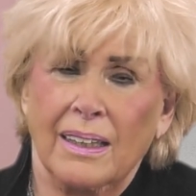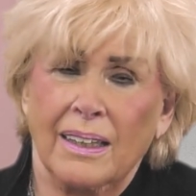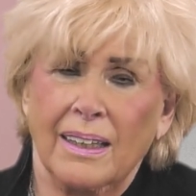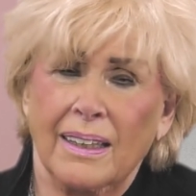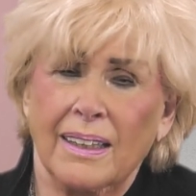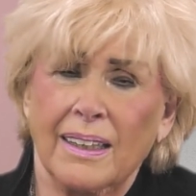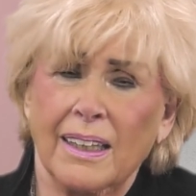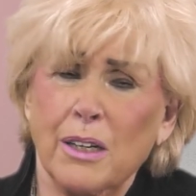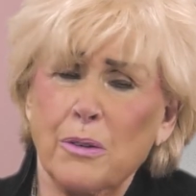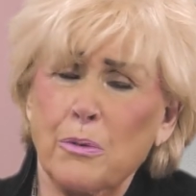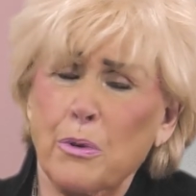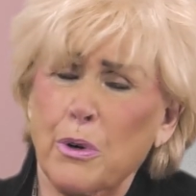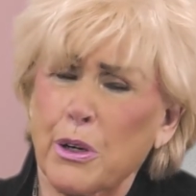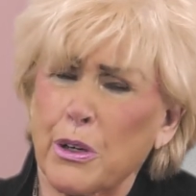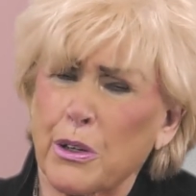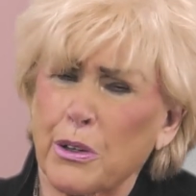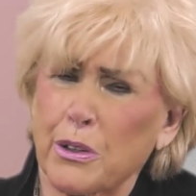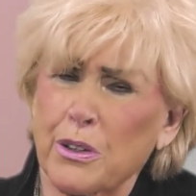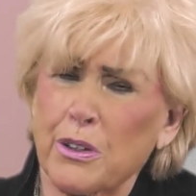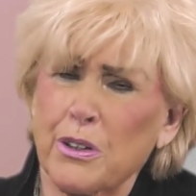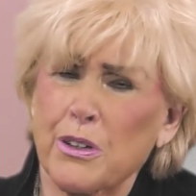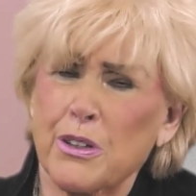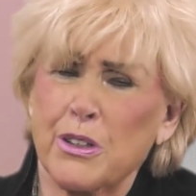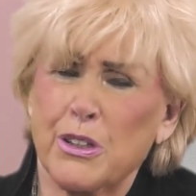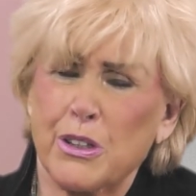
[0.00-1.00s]
And I would
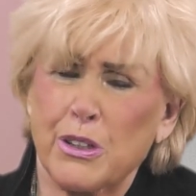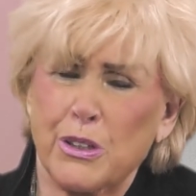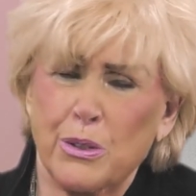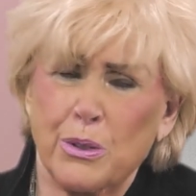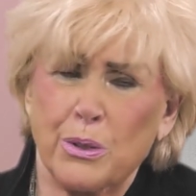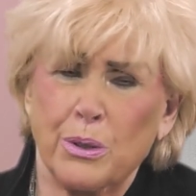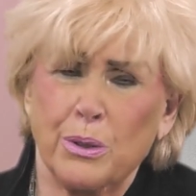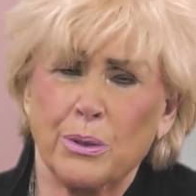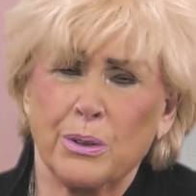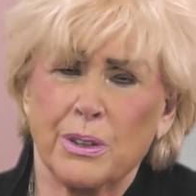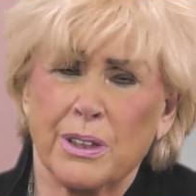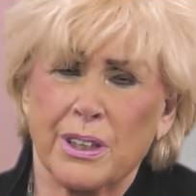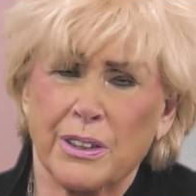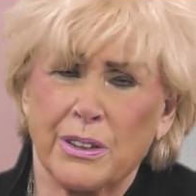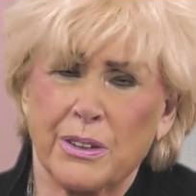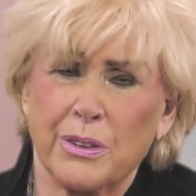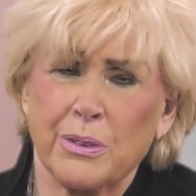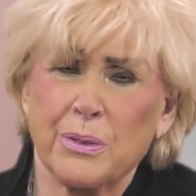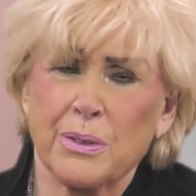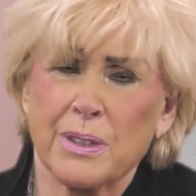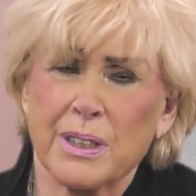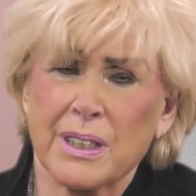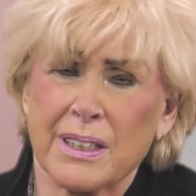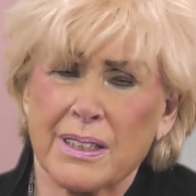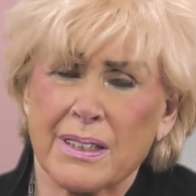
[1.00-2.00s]
urge you to
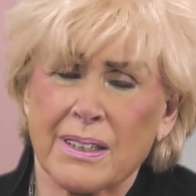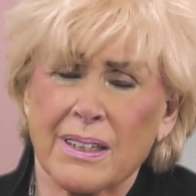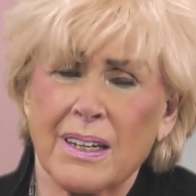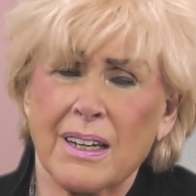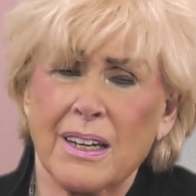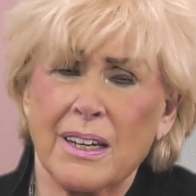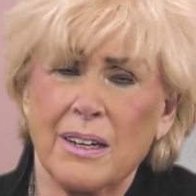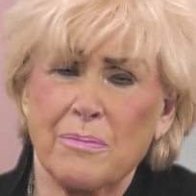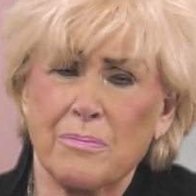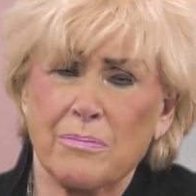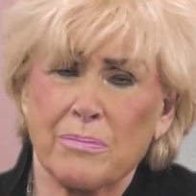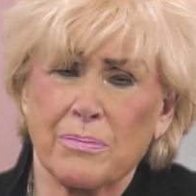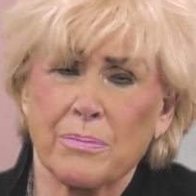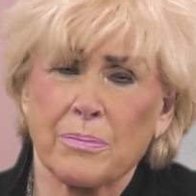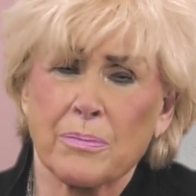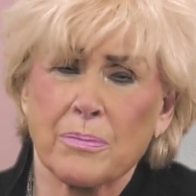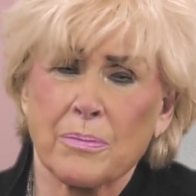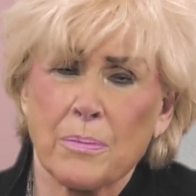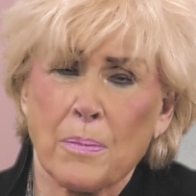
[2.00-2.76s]
do the same.